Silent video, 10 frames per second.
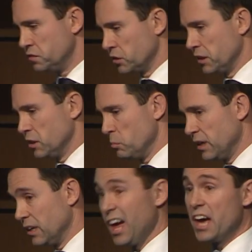footing the
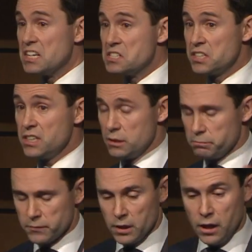bill, IT.
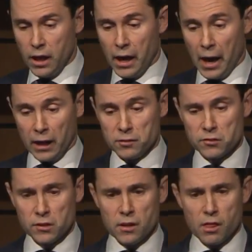
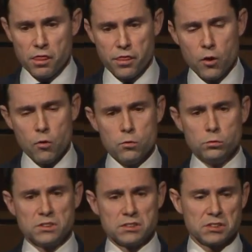And
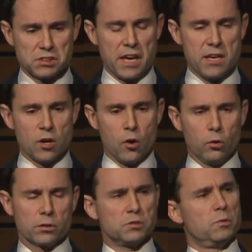those
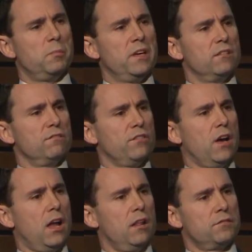stakeholders will be
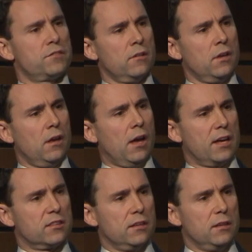involved
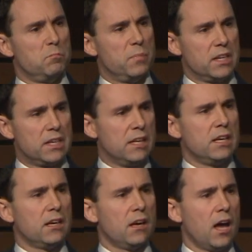at the
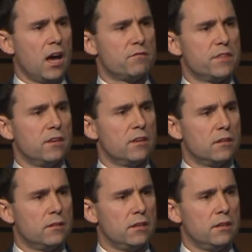beginning of the,
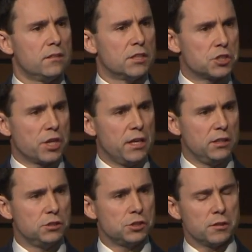the, the
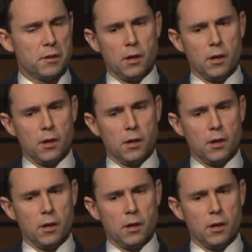change